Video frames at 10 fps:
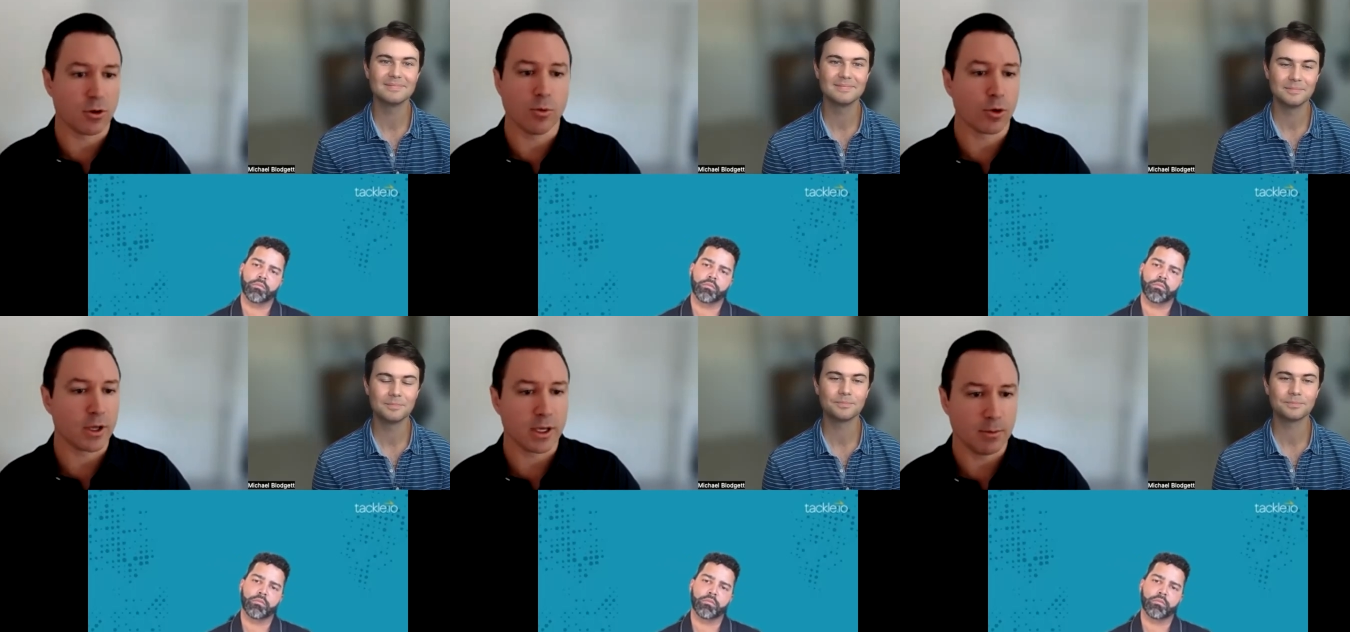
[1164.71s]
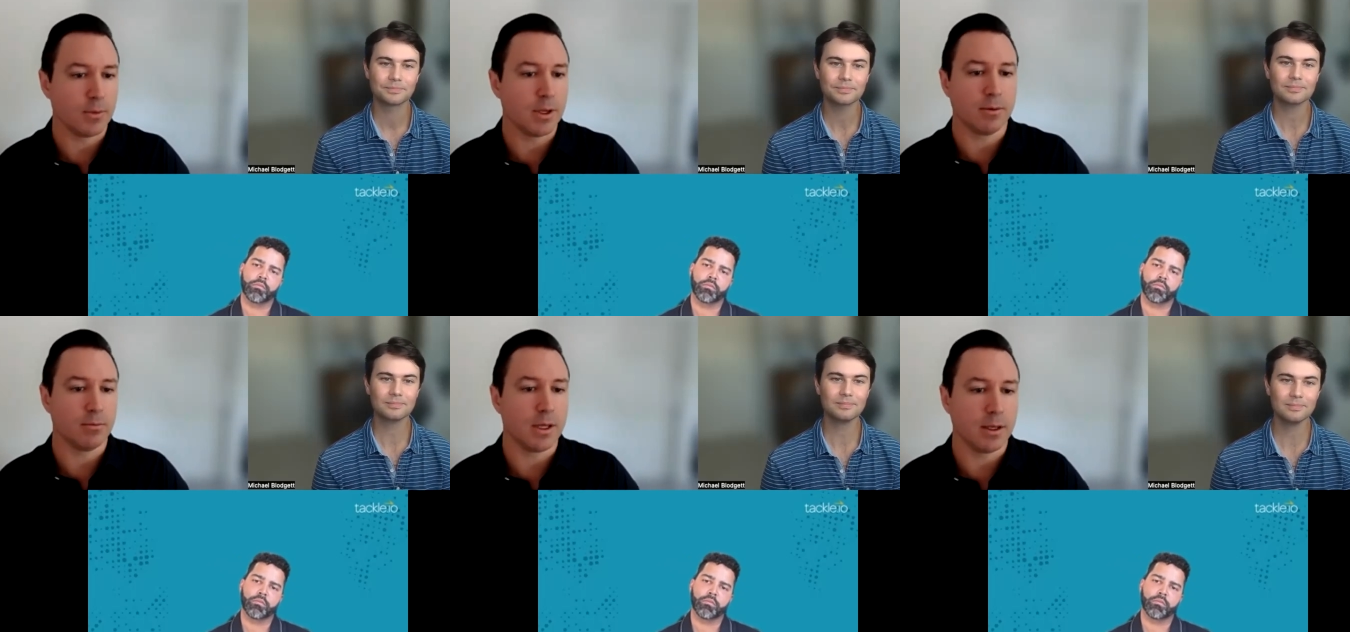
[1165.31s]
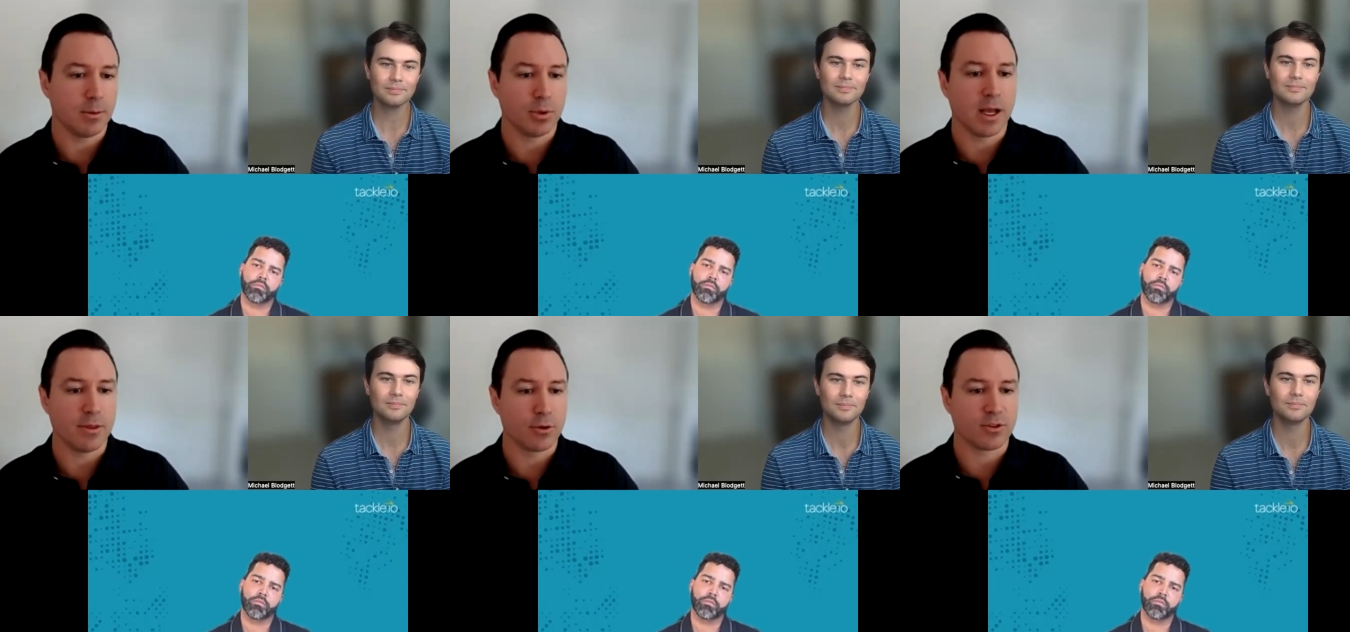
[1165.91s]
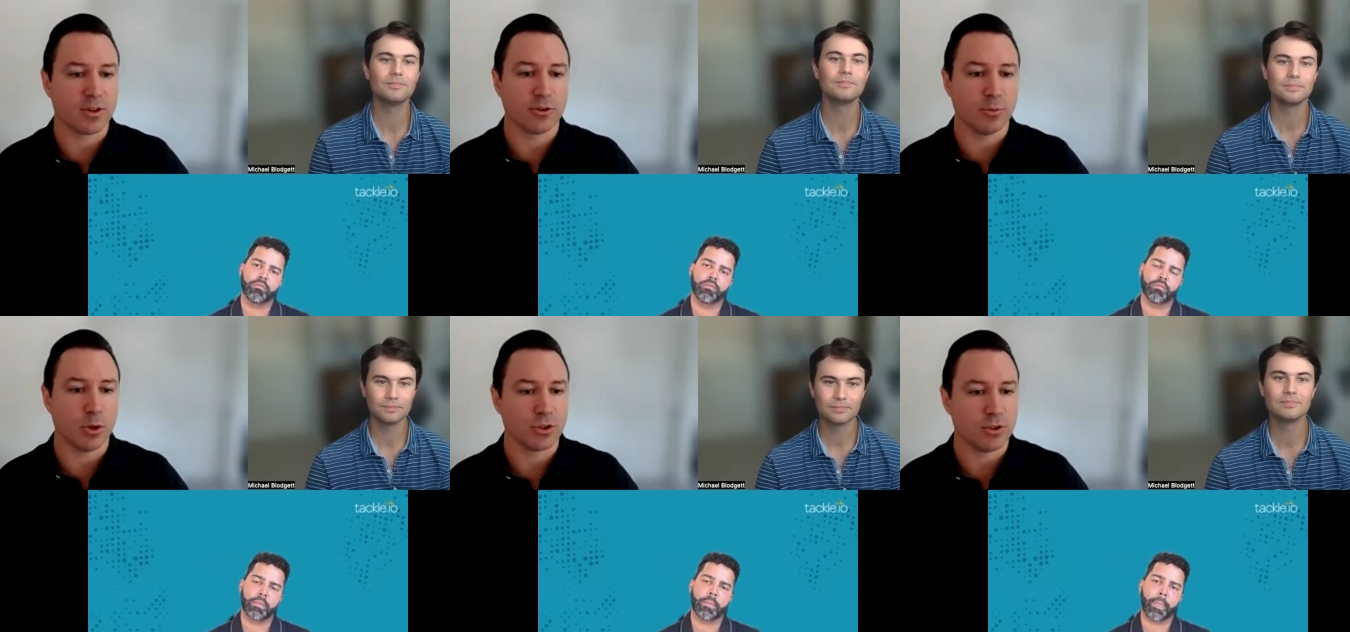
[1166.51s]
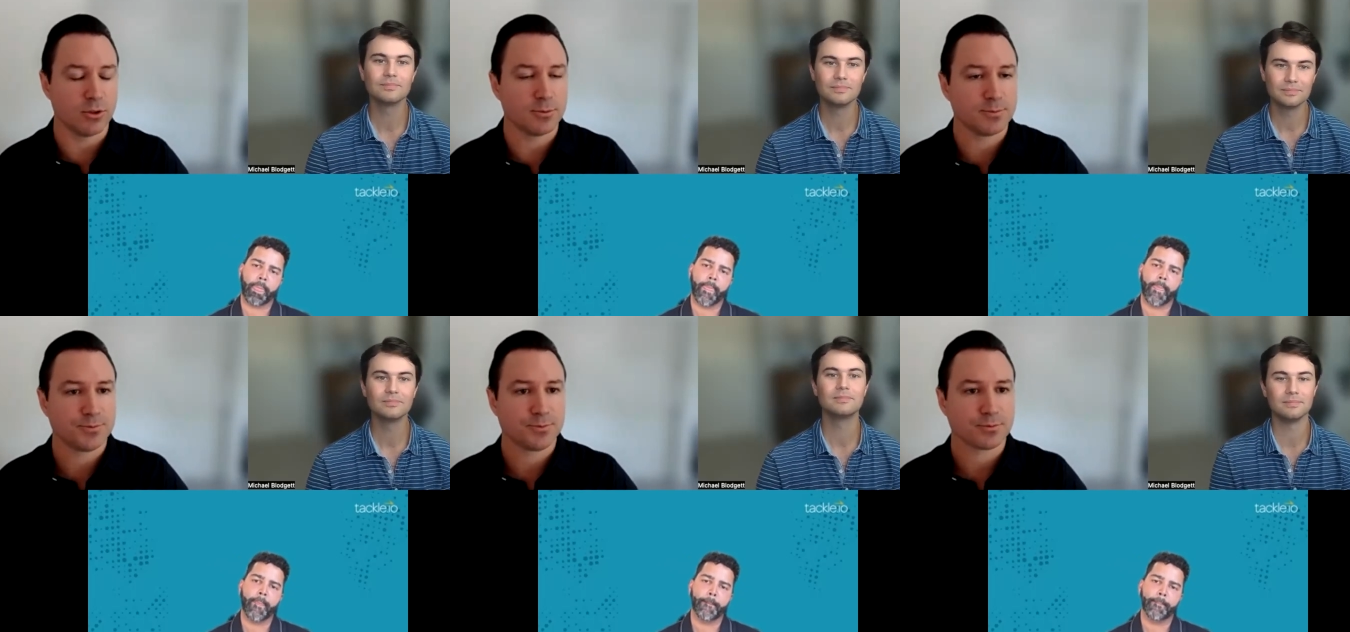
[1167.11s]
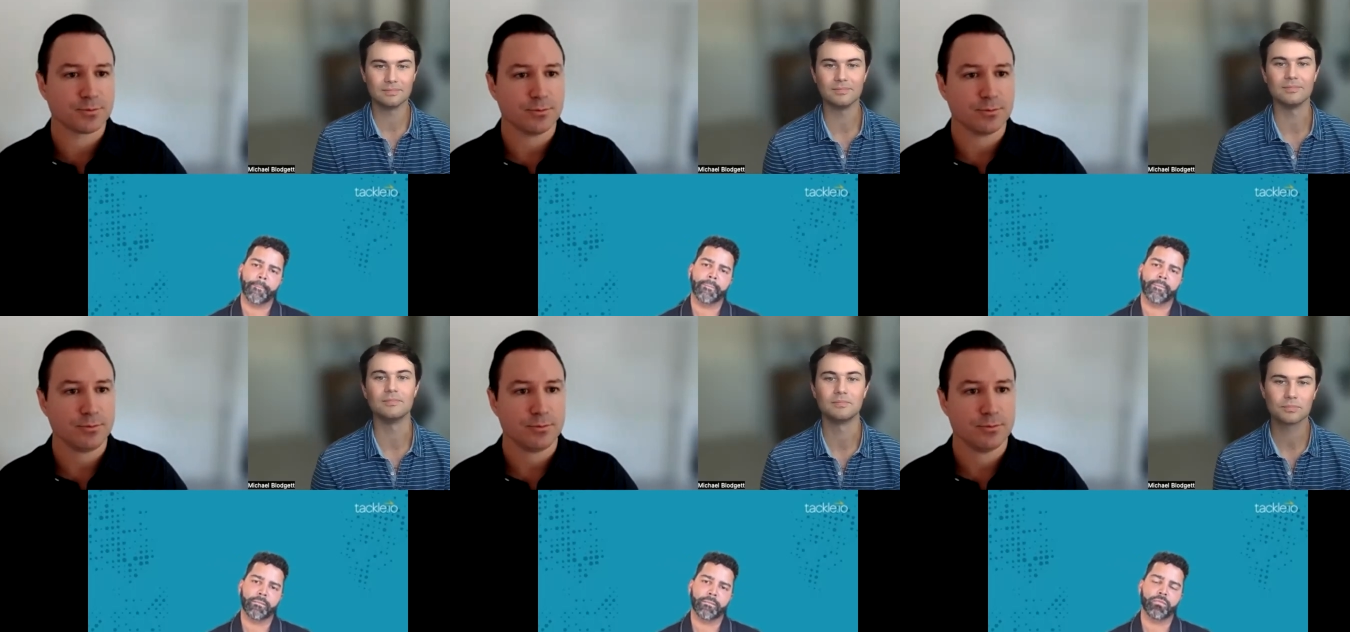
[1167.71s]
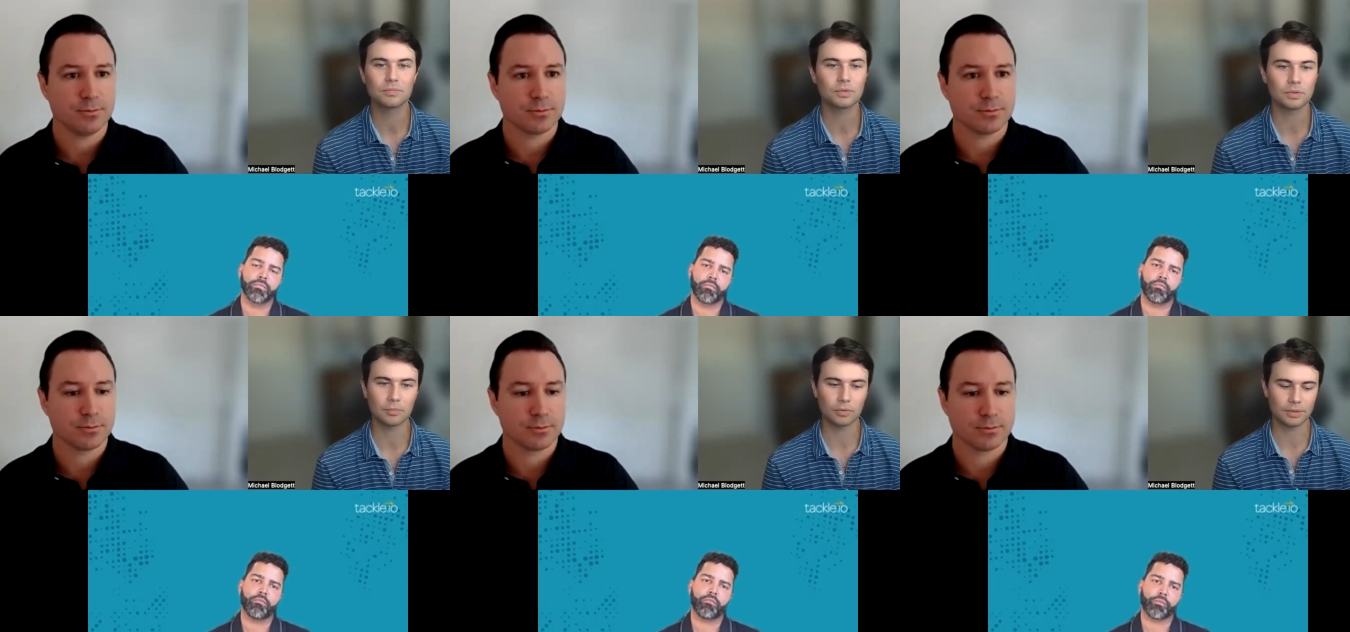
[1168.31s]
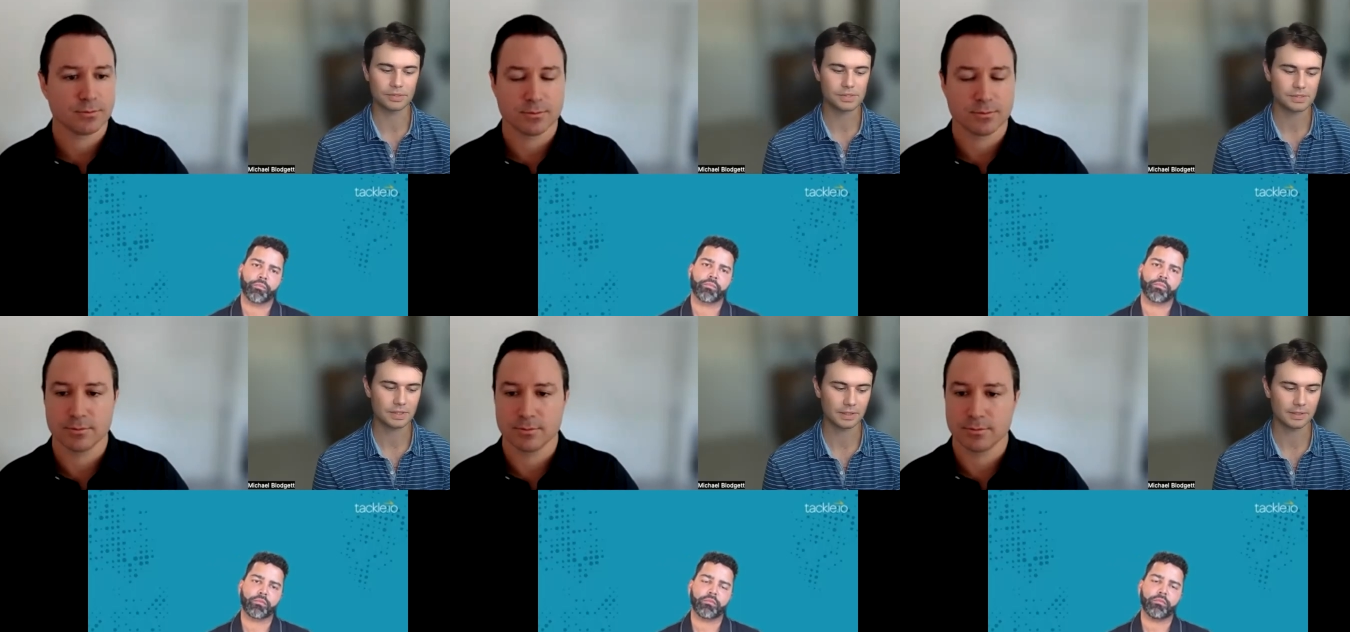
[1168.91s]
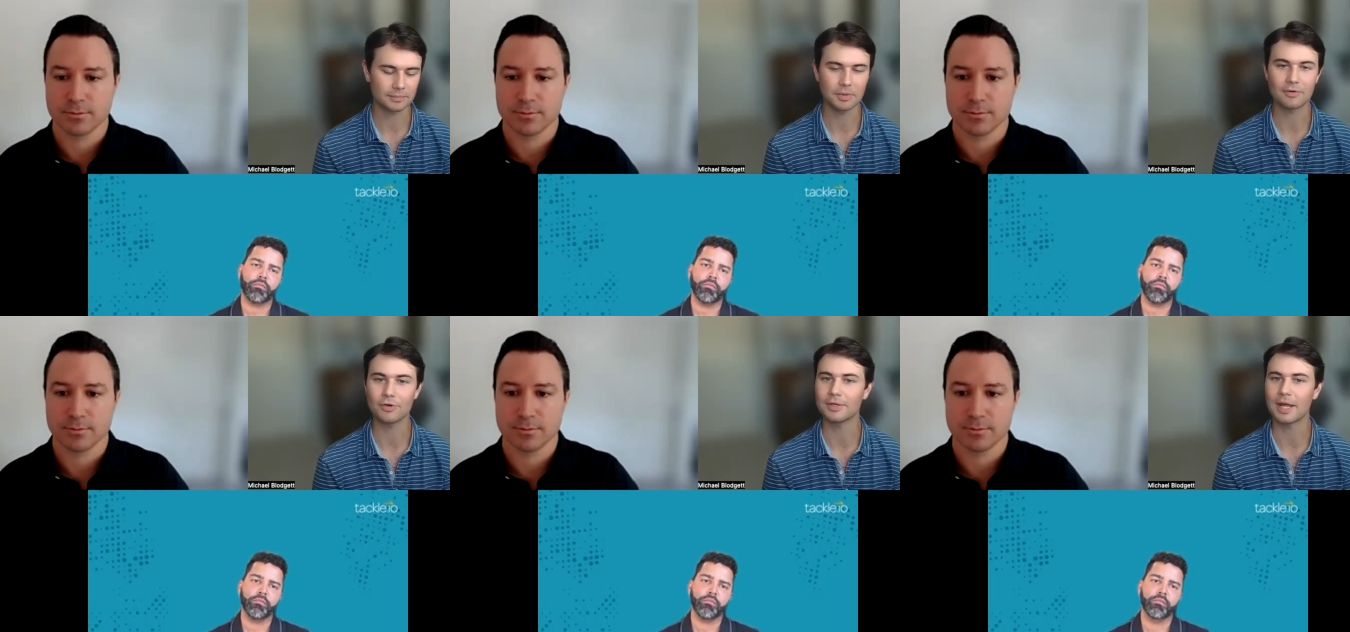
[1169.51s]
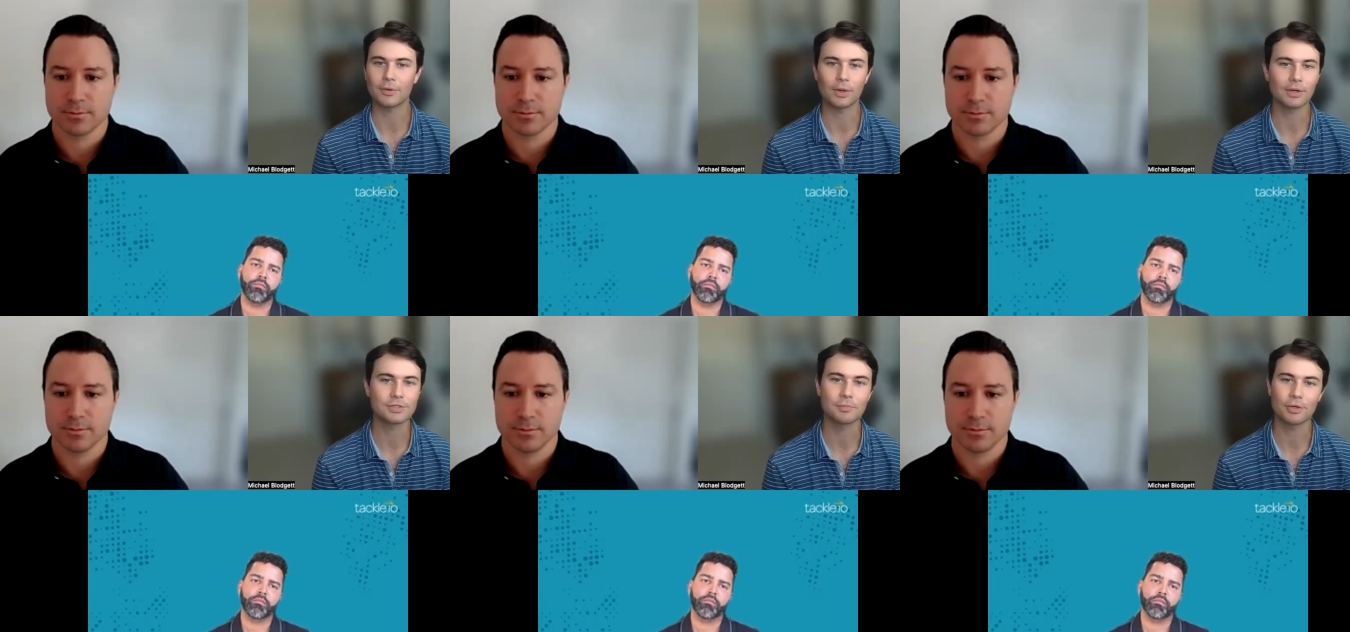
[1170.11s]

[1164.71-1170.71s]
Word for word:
Speaker 1: working and and, and apply their sales motion to.
Speaker 2: Mm-hmm. Great points, um, Everett. How how does the